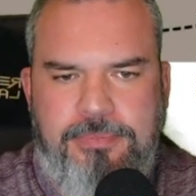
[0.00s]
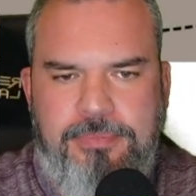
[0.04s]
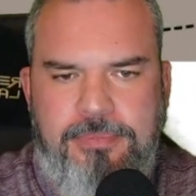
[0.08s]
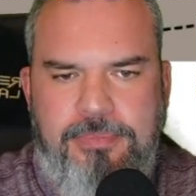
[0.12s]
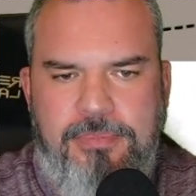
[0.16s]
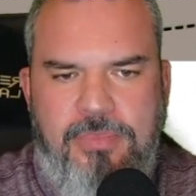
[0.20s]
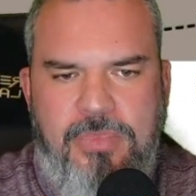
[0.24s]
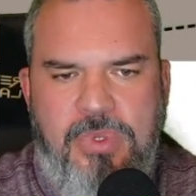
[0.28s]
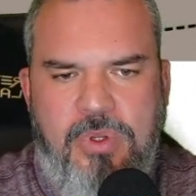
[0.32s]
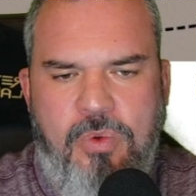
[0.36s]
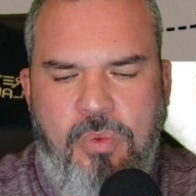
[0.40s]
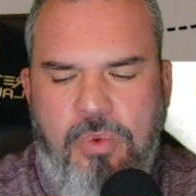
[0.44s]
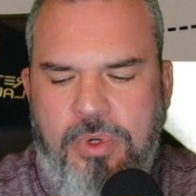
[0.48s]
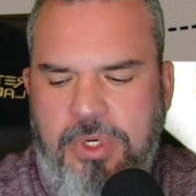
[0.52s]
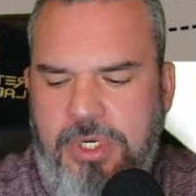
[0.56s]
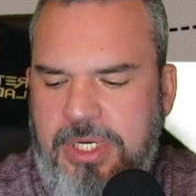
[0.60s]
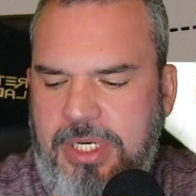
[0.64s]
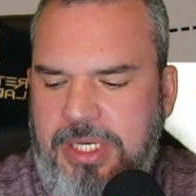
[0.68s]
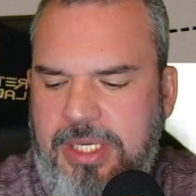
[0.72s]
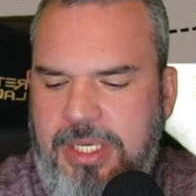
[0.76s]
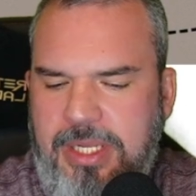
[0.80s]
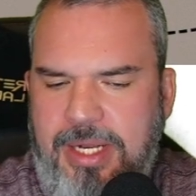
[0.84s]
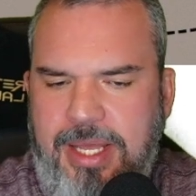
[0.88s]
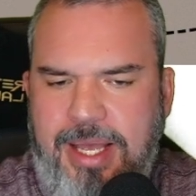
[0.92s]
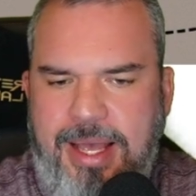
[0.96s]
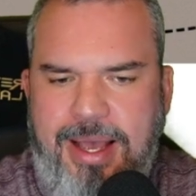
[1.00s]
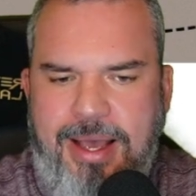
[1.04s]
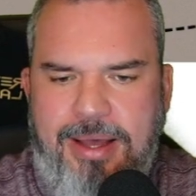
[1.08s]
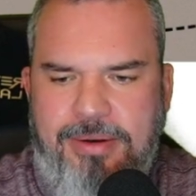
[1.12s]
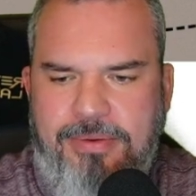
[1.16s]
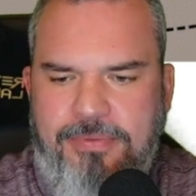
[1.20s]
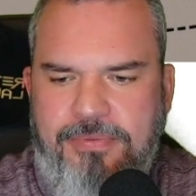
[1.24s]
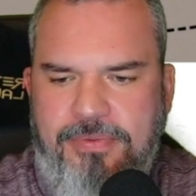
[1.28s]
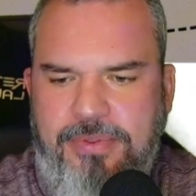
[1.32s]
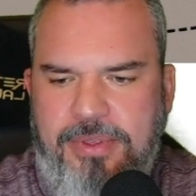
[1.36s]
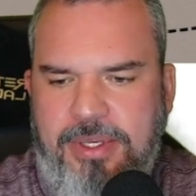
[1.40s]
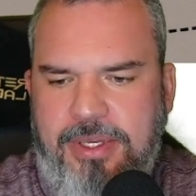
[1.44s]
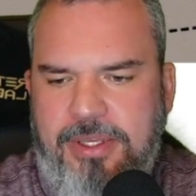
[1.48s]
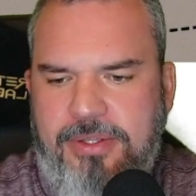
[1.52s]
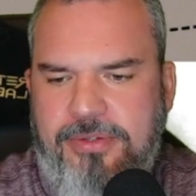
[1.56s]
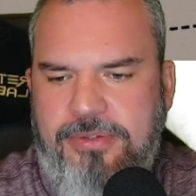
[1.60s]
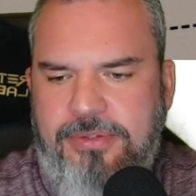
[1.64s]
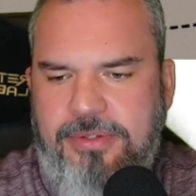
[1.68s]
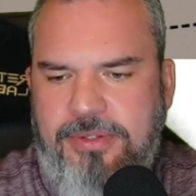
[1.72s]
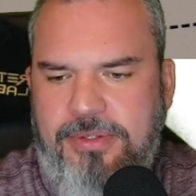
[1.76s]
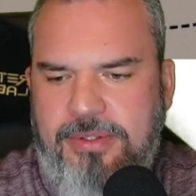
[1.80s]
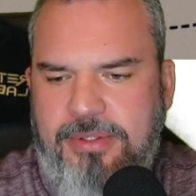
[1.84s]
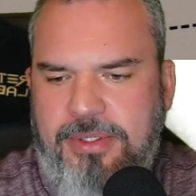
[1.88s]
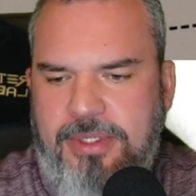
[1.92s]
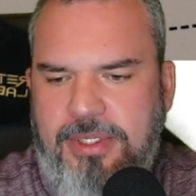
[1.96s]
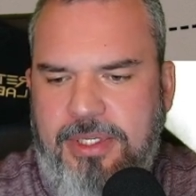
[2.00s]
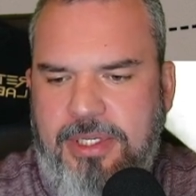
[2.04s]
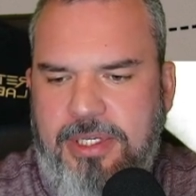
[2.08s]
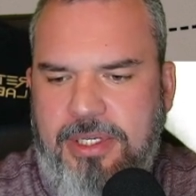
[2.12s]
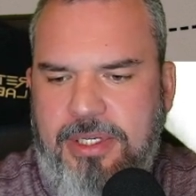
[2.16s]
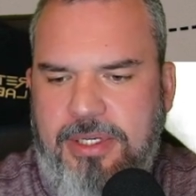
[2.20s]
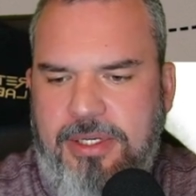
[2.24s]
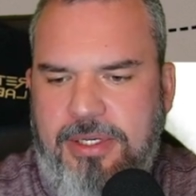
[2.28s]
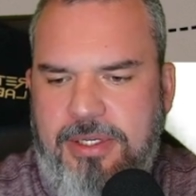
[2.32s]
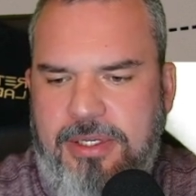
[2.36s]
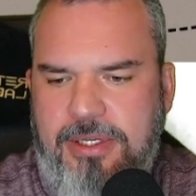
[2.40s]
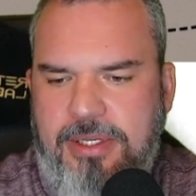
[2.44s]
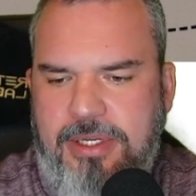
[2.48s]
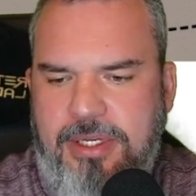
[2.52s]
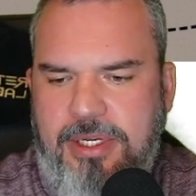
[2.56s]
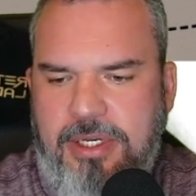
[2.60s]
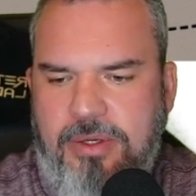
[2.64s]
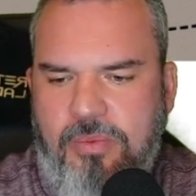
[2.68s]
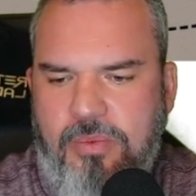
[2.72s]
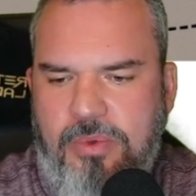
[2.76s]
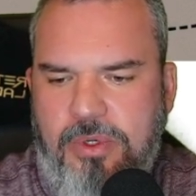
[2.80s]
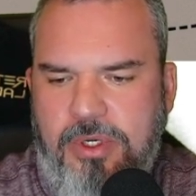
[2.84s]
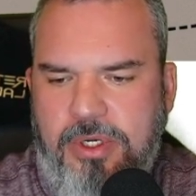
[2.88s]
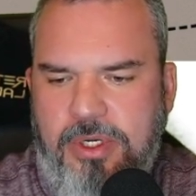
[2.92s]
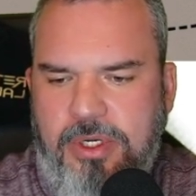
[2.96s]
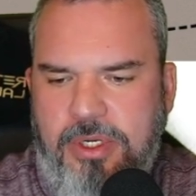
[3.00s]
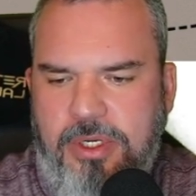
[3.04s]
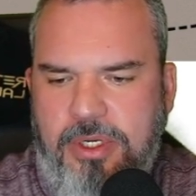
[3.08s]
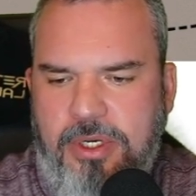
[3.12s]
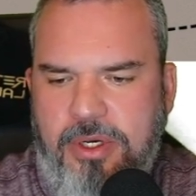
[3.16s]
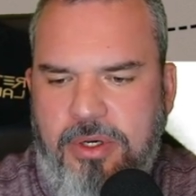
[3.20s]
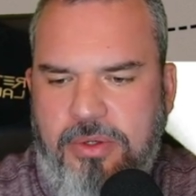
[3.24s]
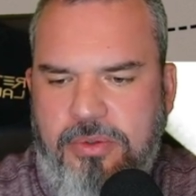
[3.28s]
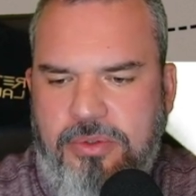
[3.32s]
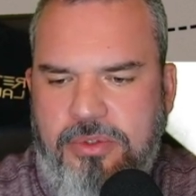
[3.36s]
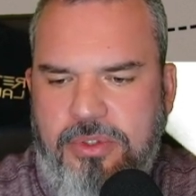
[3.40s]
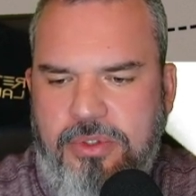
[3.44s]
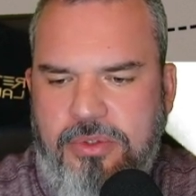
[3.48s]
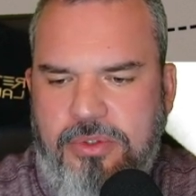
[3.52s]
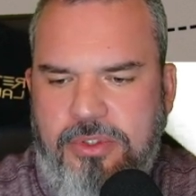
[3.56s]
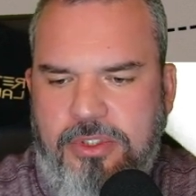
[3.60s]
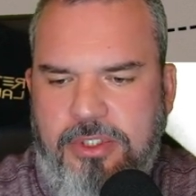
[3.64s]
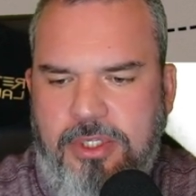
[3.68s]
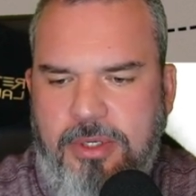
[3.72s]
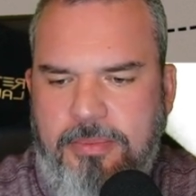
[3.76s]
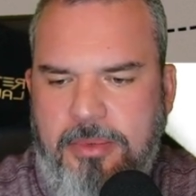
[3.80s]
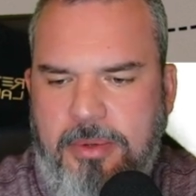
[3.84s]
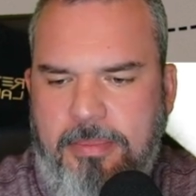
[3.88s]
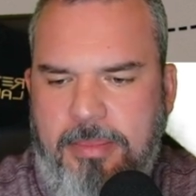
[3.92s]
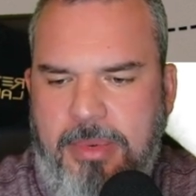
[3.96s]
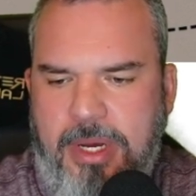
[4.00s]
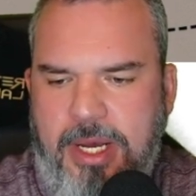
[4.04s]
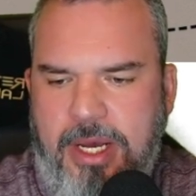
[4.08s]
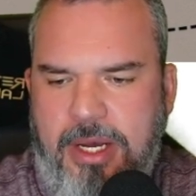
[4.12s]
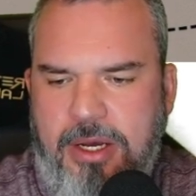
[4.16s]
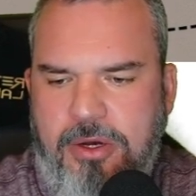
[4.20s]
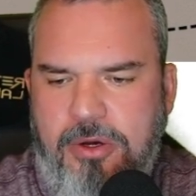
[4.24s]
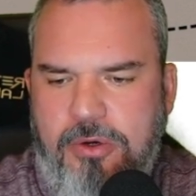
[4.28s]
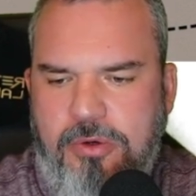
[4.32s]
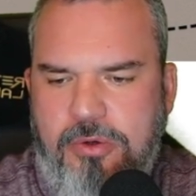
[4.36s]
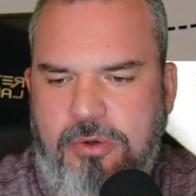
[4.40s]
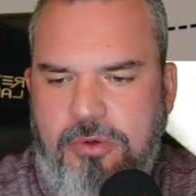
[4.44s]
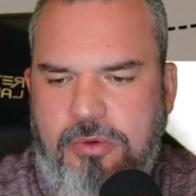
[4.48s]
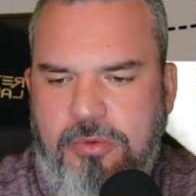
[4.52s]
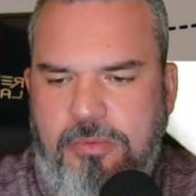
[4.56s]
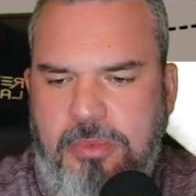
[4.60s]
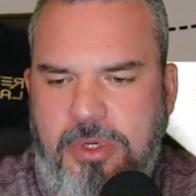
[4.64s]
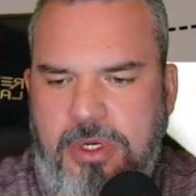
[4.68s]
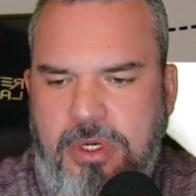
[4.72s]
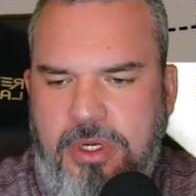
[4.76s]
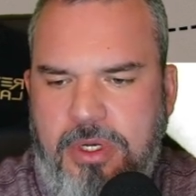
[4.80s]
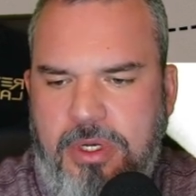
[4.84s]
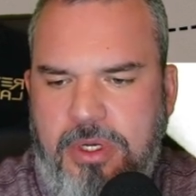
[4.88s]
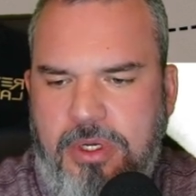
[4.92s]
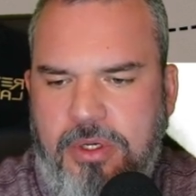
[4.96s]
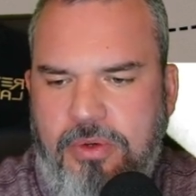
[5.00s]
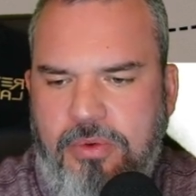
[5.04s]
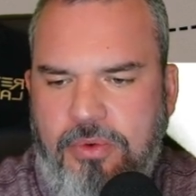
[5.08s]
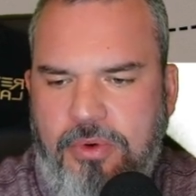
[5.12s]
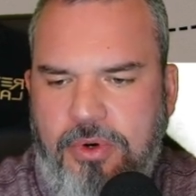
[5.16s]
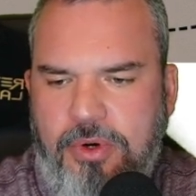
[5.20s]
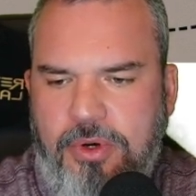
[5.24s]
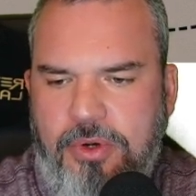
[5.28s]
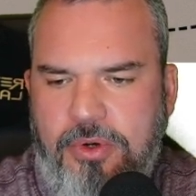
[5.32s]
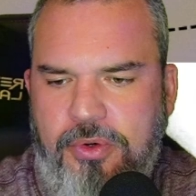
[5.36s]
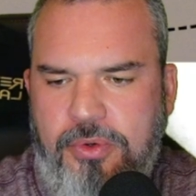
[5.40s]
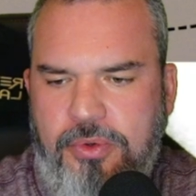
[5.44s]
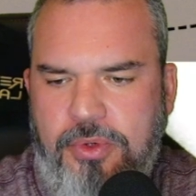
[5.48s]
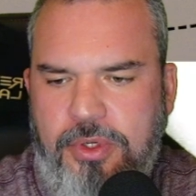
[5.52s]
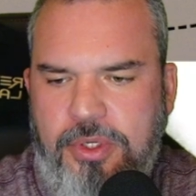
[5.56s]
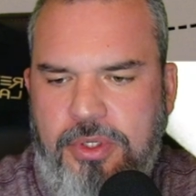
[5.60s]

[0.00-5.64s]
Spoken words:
we're gonna get out of this and we're gonna go to some of my homegrown